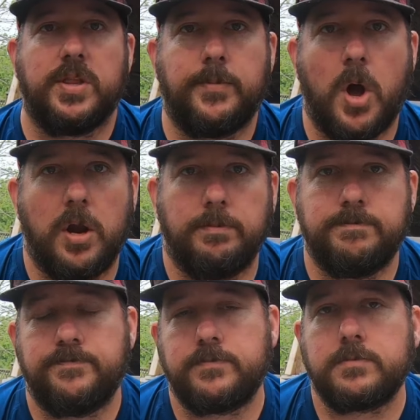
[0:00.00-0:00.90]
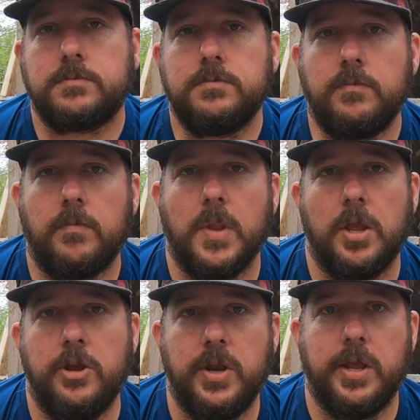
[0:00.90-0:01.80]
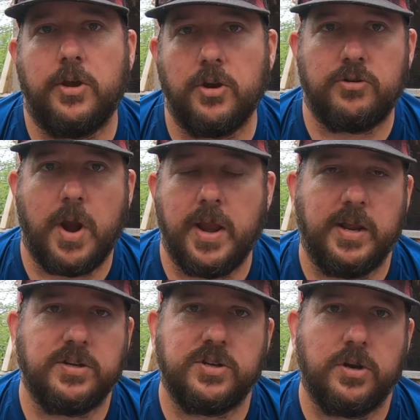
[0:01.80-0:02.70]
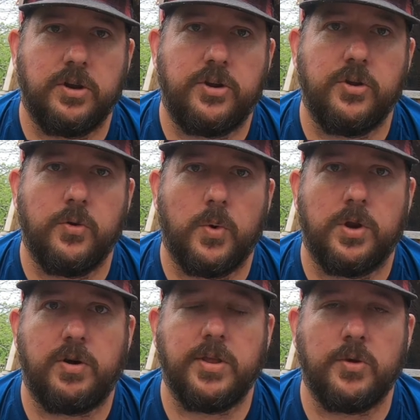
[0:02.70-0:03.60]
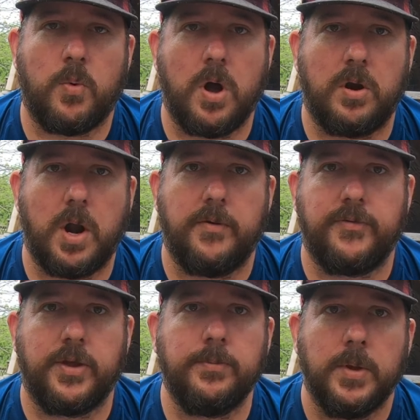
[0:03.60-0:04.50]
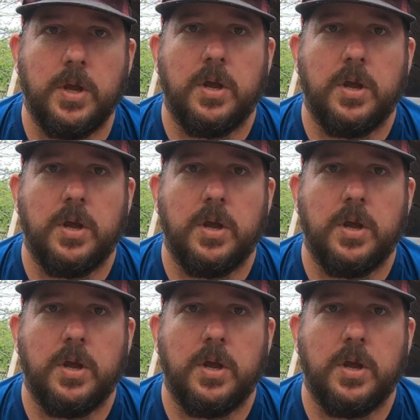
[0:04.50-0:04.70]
in the bottom you need good drainage to uh, drain the water off of them